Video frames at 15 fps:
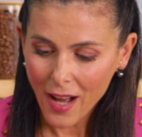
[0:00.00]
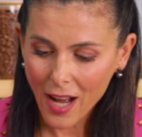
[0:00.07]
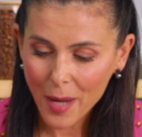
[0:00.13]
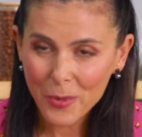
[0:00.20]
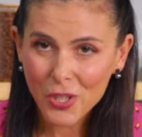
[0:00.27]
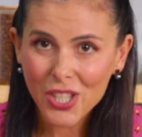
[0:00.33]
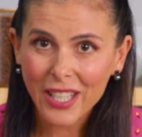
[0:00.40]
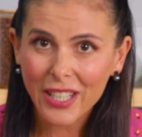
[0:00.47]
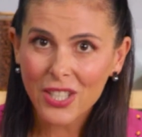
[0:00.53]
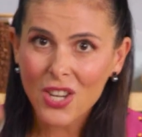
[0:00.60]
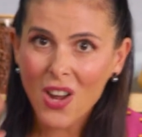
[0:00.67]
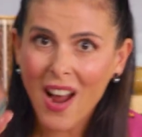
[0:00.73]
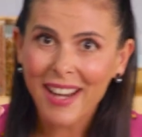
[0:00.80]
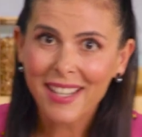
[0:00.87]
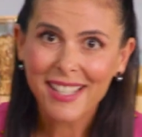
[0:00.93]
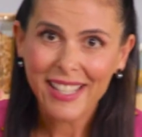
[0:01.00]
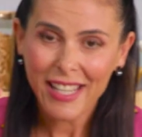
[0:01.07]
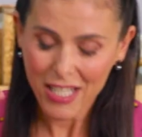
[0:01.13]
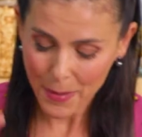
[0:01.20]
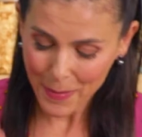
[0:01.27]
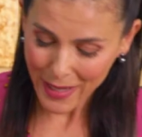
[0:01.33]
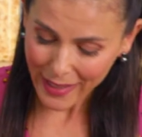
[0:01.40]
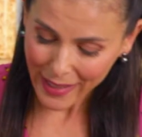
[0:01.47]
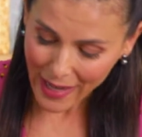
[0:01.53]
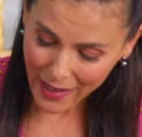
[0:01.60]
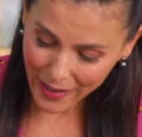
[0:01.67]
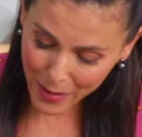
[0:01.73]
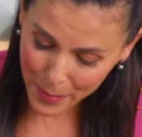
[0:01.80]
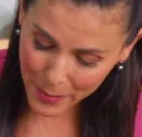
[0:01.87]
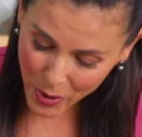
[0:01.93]
I'm using a 9-centimetre
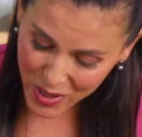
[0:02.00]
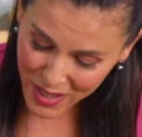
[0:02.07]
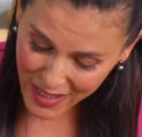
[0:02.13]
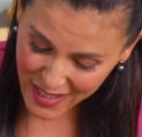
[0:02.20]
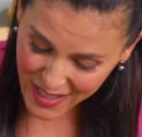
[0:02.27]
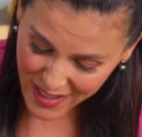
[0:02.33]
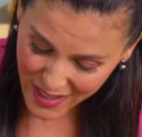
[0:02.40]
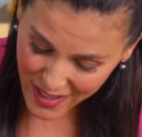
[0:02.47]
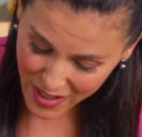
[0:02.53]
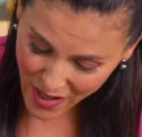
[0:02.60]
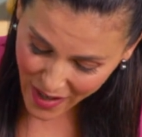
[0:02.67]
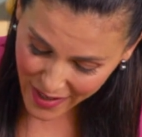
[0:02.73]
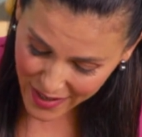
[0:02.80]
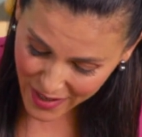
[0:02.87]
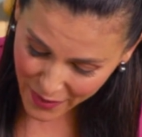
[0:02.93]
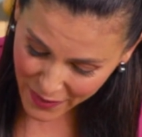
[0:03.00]
cutter because this is the size